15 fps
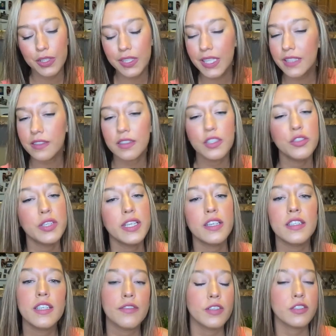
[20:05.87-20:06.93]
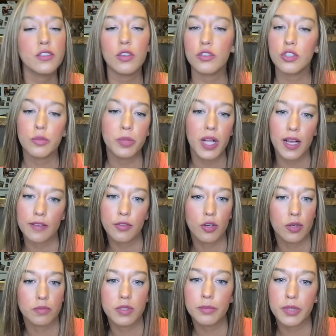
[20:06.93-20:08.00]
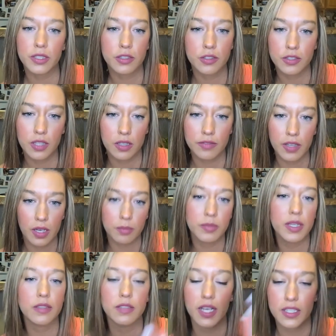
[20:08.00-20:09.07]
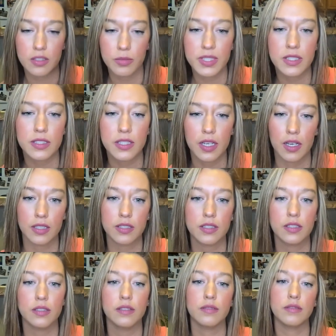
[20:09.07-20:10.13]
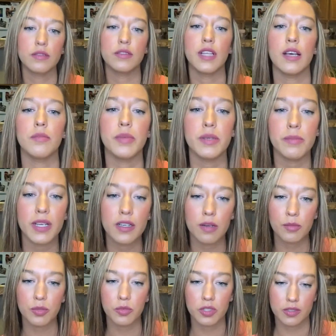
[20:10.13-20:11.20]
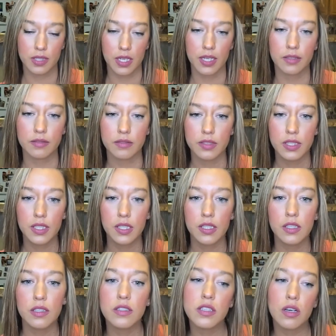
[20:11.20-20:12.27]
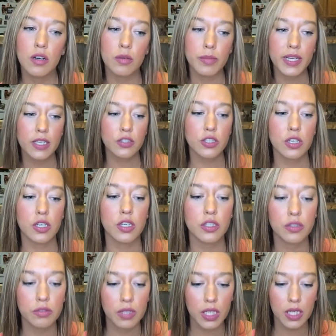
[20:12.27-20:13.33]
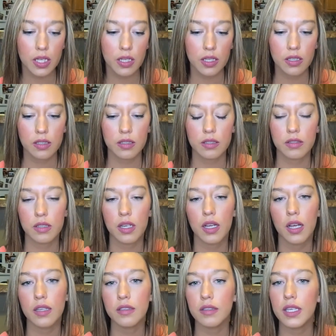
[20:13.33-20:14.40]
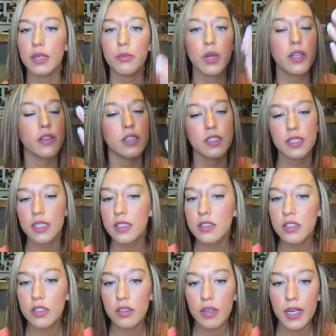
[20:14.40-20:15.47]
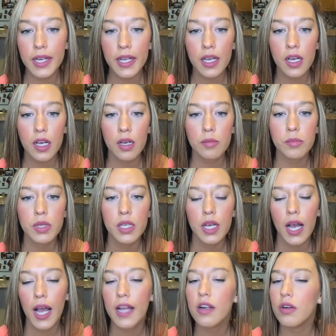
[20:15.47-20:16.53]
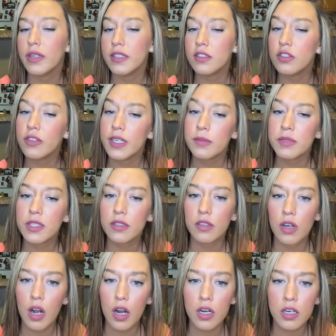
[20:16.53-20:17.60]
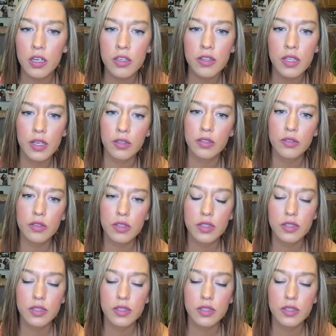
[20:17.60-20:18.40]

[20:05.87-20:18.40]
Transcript: You need a different social platform to build yourself up, as we discussed. That'd be my number one thing. So make sure you get, whether it's Instagram. I know Instagram's a little harder than